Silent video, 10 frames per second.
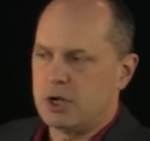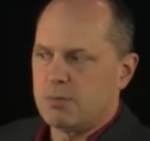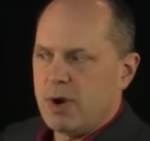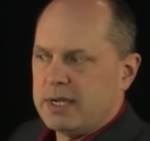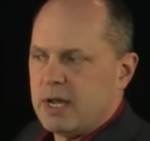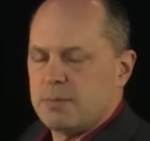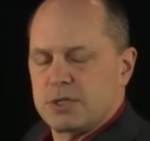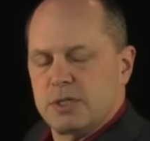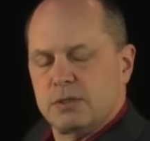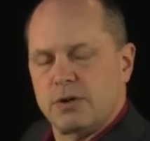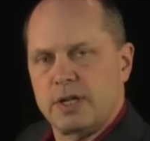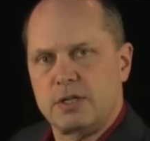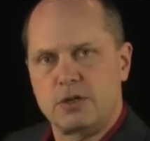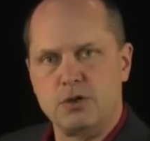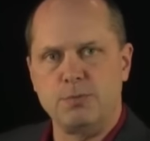can break down machine learning
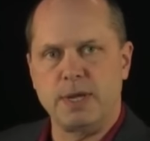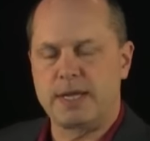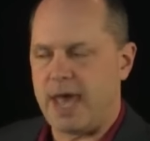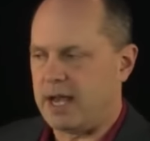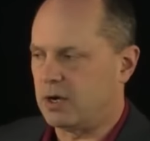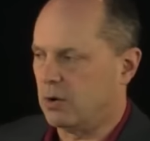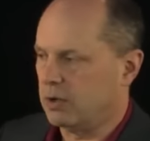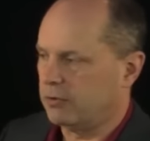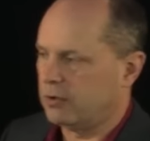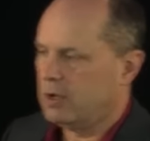into two big categories,